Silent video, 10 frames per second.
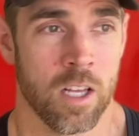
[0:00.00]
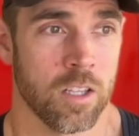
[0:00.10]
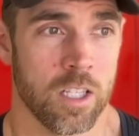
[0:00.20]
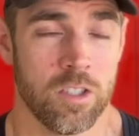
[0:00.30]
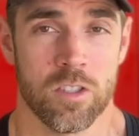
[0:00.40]

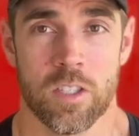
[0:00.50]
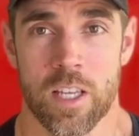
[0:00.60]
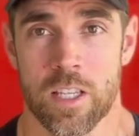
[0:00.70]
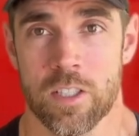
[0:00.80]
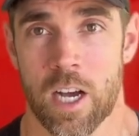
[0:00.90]
let's just say
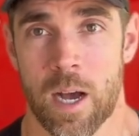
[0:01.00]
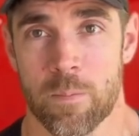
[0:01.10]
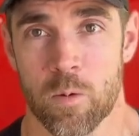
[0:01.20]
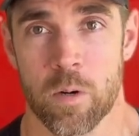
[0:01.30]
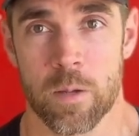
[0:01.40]
the
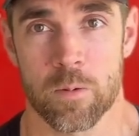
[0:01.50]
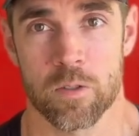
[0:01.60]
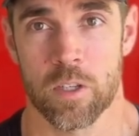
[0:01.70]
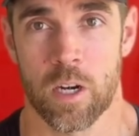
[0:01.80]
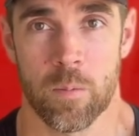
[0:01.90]
top
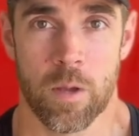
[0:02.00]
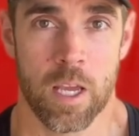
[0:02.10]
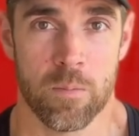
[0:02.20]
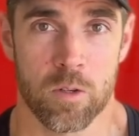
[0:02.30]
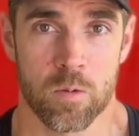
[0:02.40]
20% are
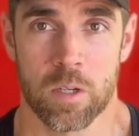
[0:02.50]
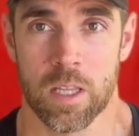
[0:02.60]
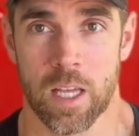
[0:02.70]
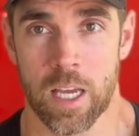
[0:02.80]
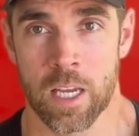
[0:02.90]
paying
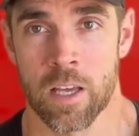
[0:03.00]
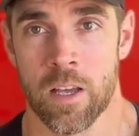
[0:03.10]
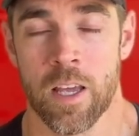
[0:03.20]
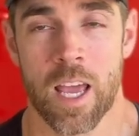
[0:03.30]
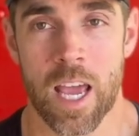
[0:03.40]
between like
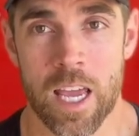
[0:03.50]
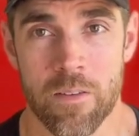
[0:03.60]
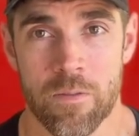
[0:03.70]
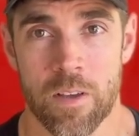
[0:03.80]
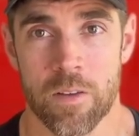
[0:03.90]

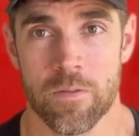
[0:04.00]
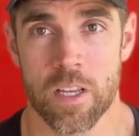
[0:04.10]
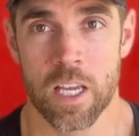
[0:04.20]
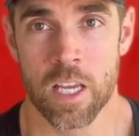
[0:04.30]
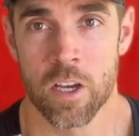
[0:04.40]

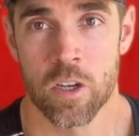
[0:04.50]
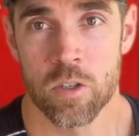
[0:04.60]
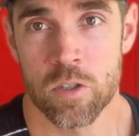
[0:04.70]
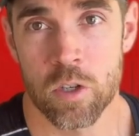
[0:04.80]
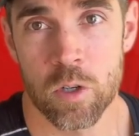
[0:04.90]
$850
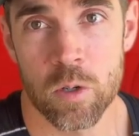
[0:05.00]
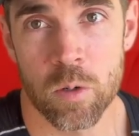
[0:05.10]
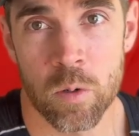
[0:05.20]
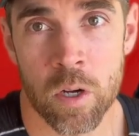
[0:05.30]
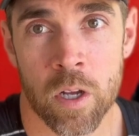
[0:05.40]

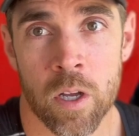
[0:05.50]
to